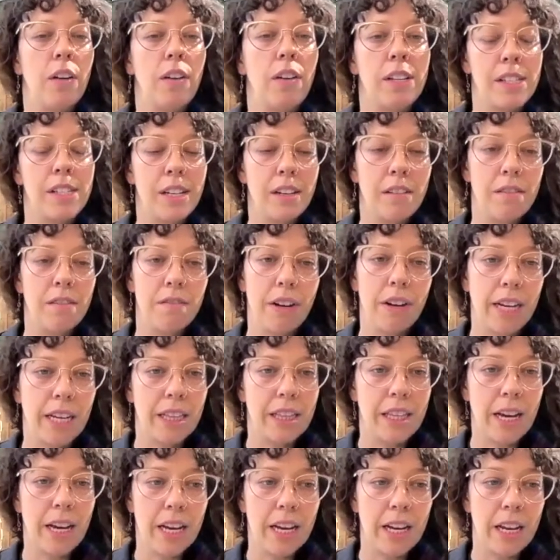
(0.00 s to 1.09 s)
Let's
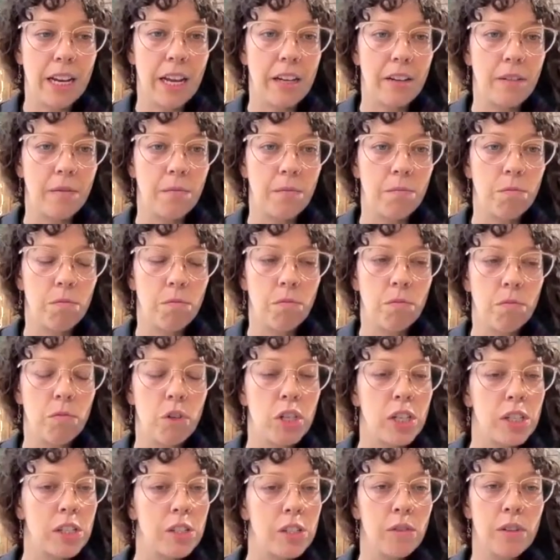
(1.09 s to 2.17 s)
invite that in
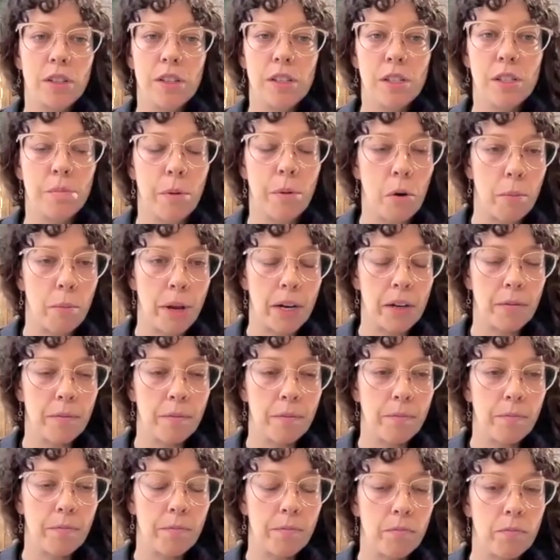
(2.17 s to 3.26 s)
just for this moment.
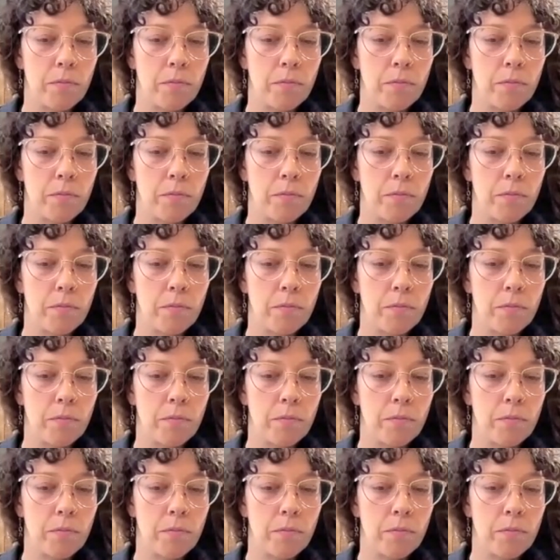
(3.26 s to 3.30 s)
